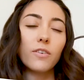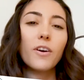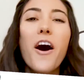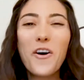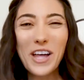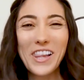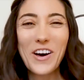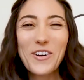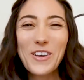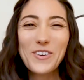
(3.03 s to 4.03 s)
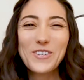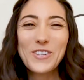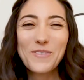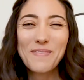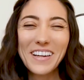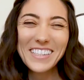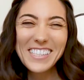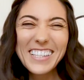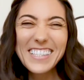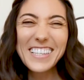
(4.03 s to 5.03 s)
Oh, hello, YouTube.
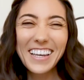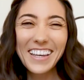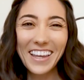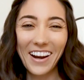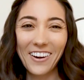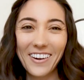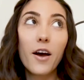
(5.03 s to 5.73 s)
Didn't see you there.